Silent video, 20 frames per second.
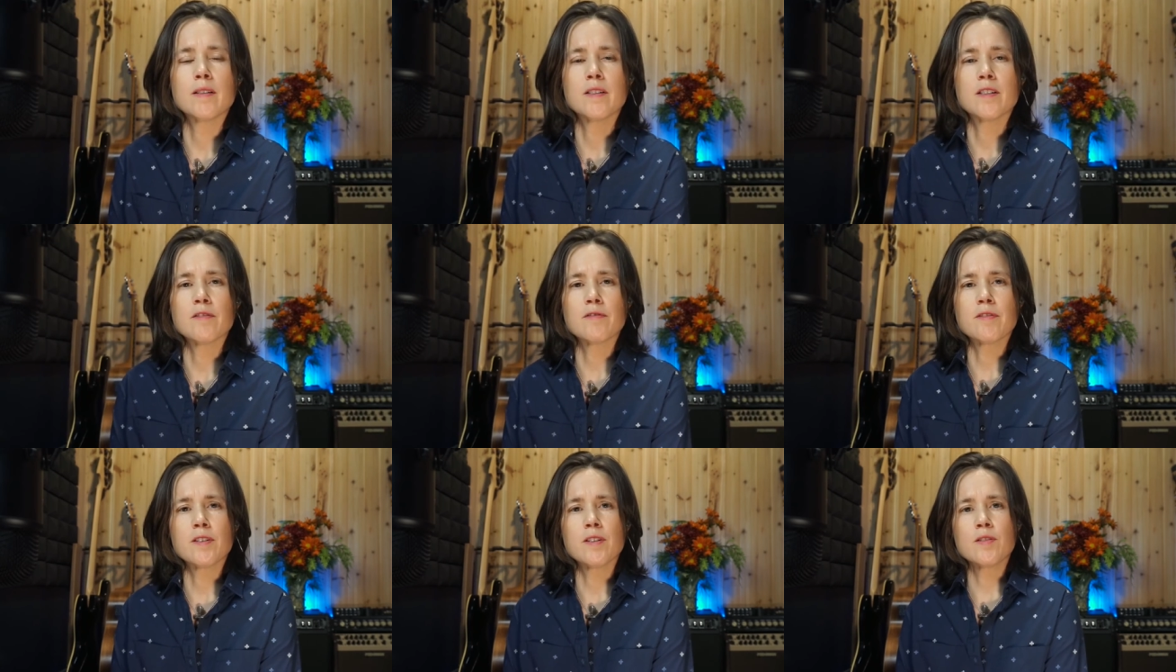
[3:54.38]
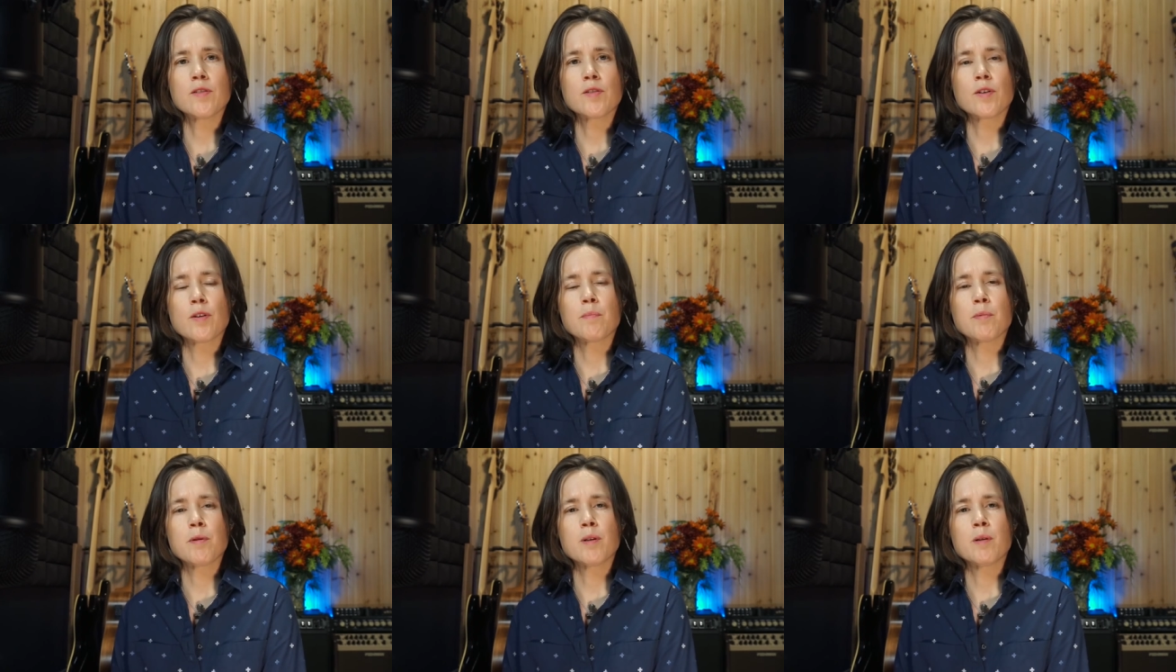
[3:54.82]

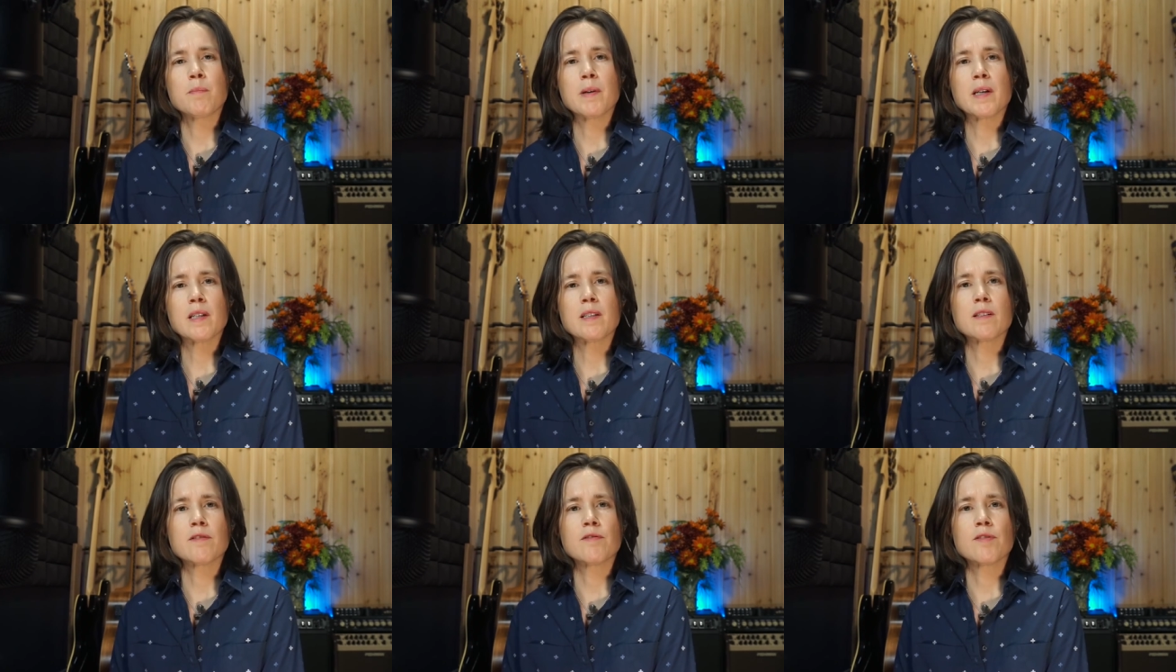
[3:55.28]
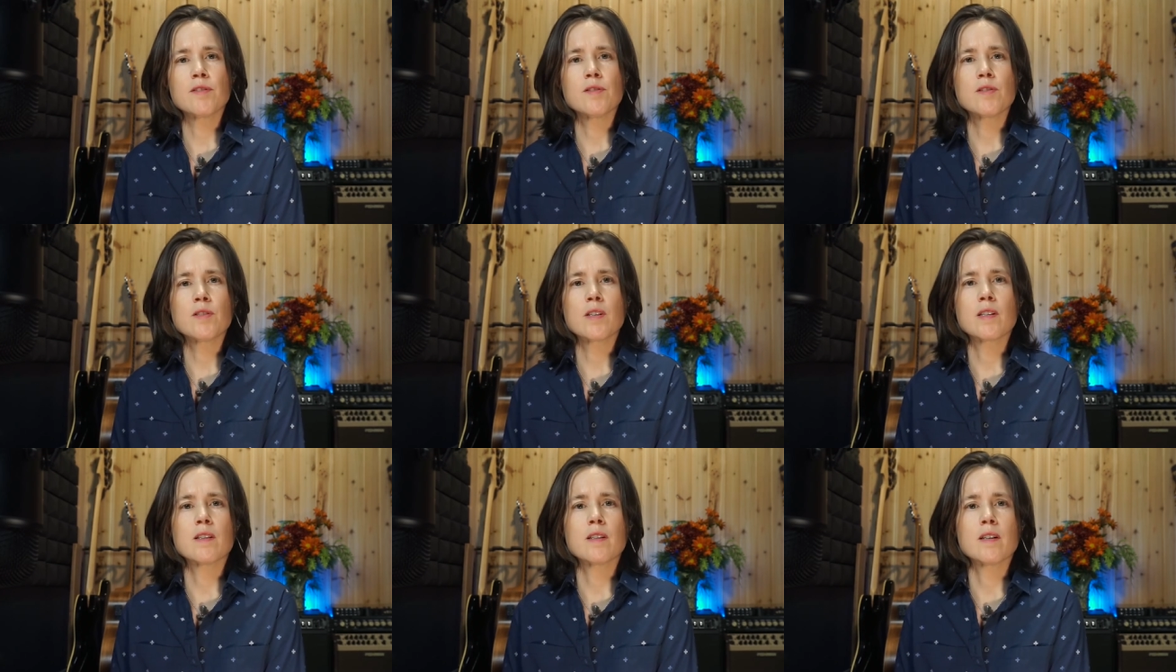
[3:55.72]
difference or a pretty big
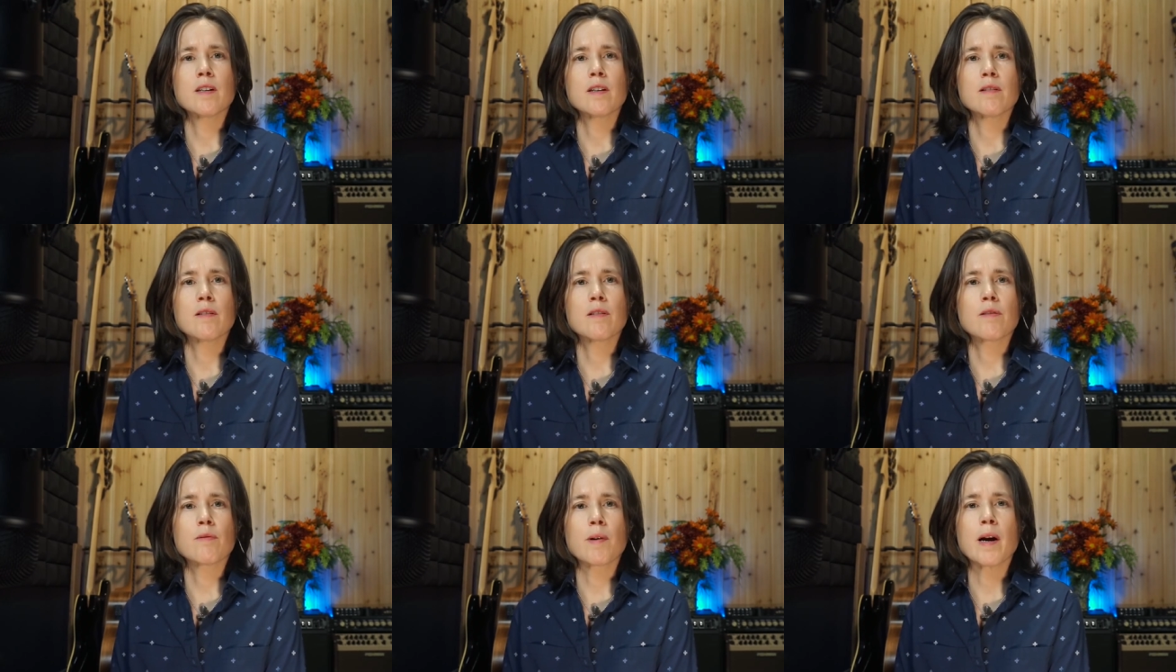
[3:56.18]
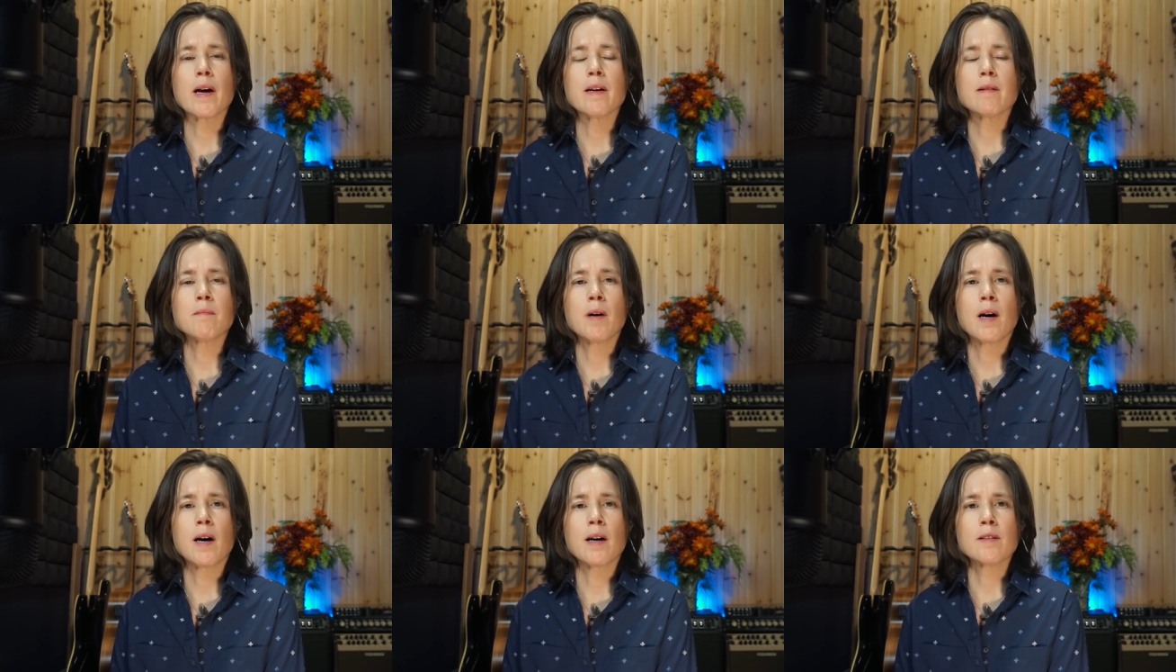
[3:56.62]
difference in the
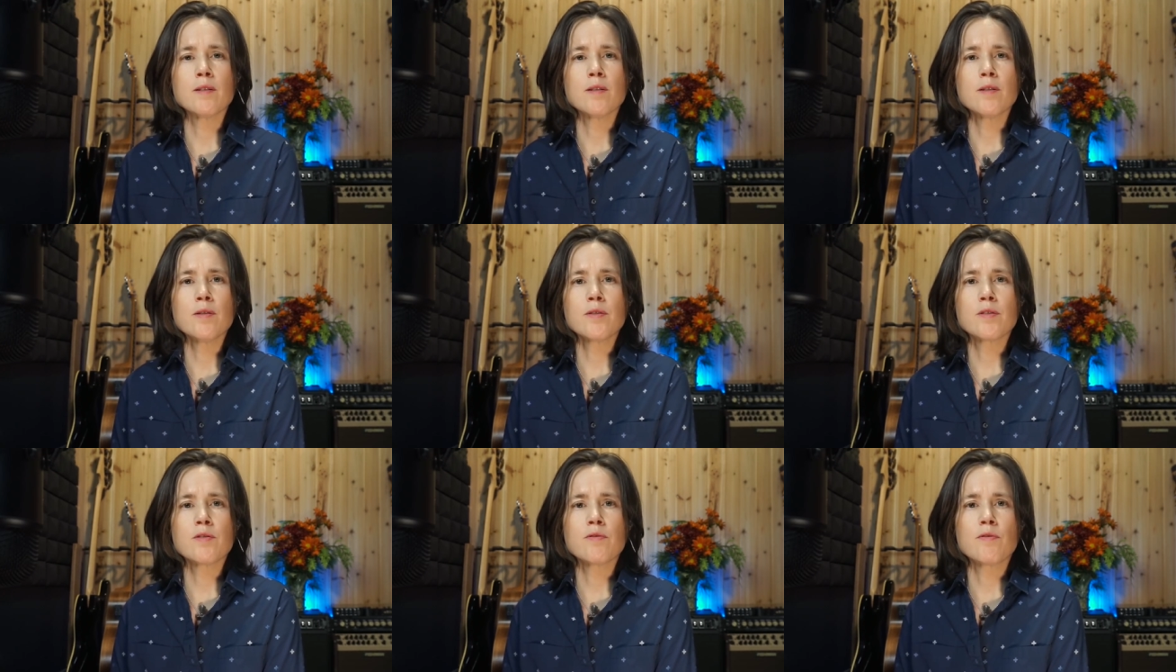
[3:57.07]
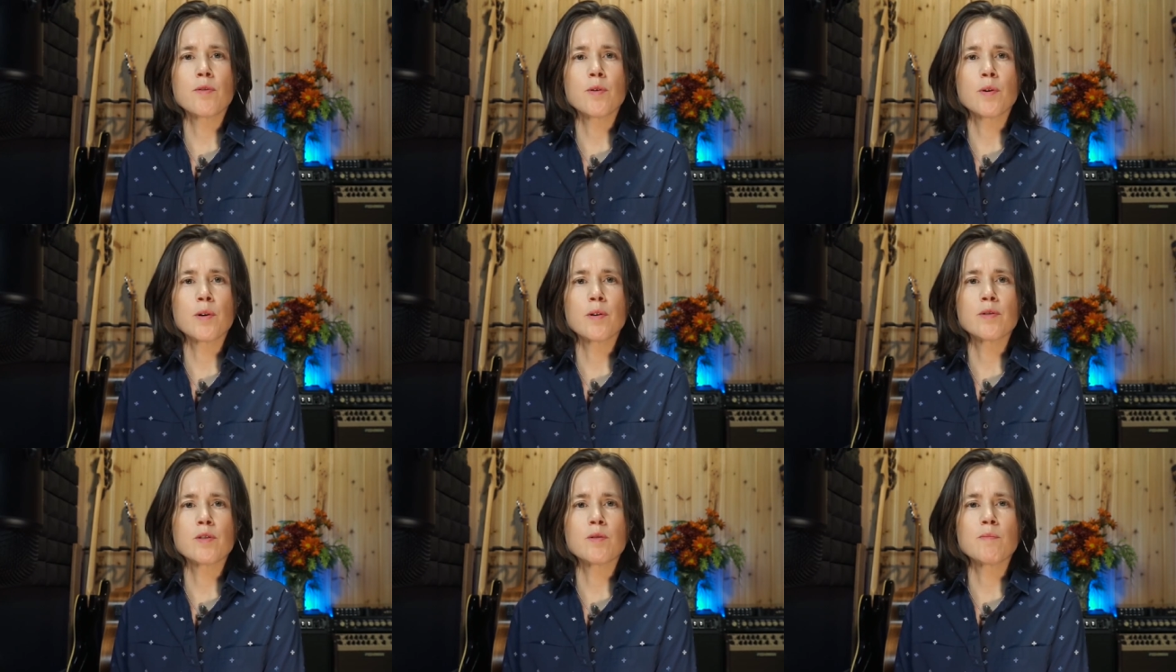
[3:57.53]
threat models
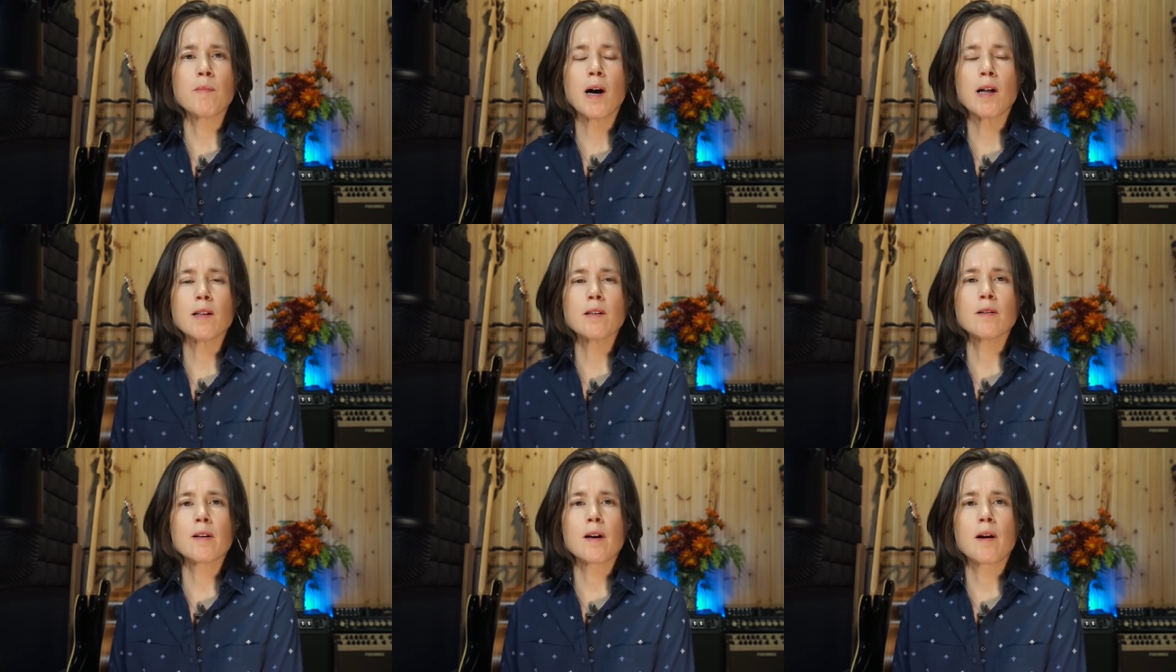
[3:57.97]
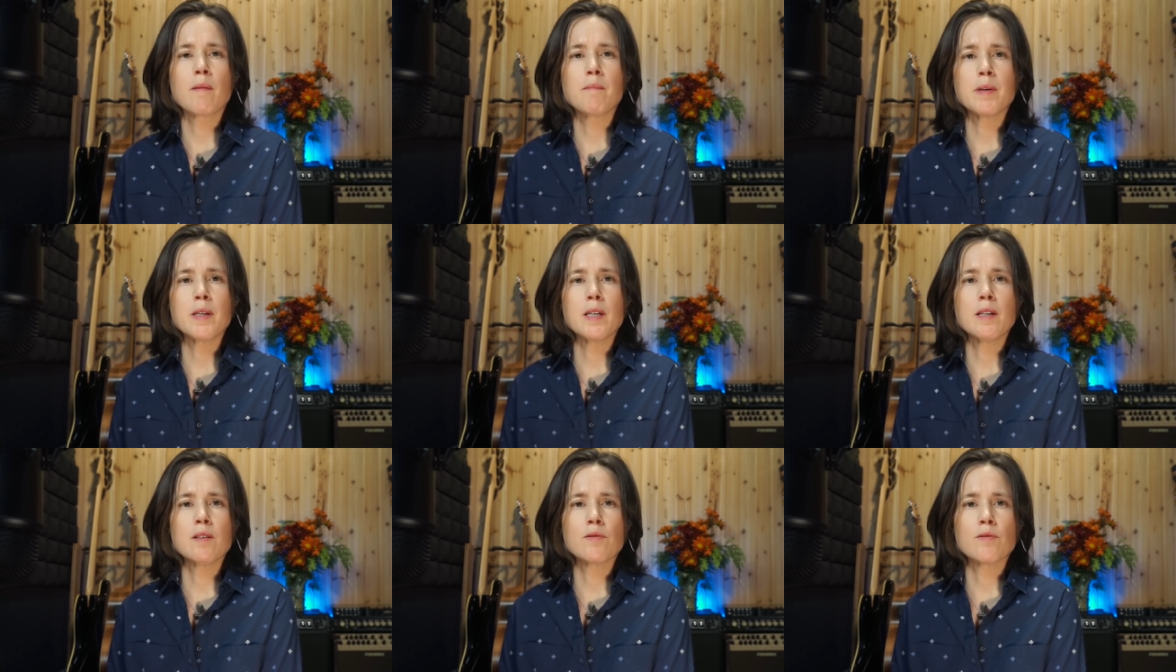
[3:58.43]
for smaller
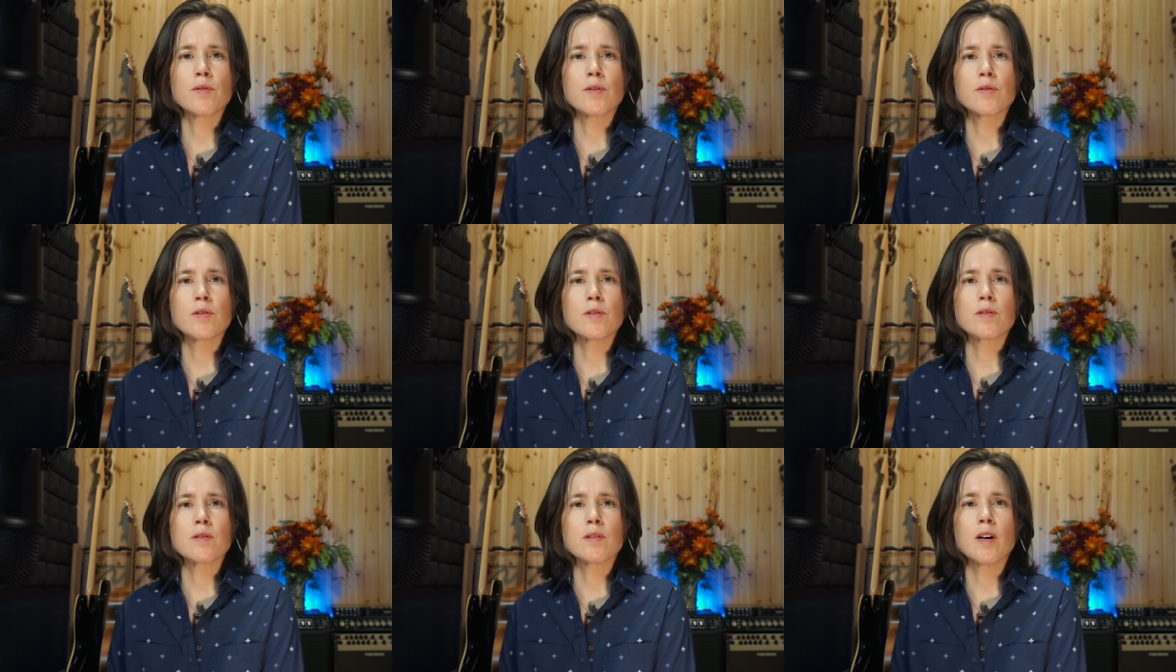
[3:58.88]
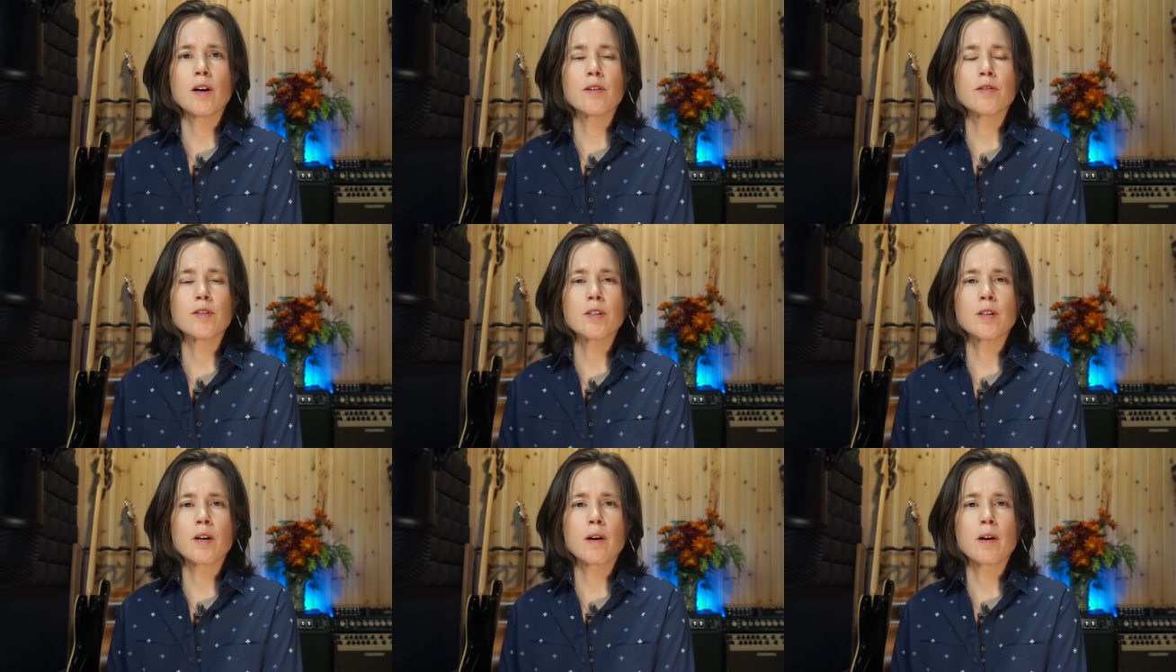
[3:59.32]
companies versus larger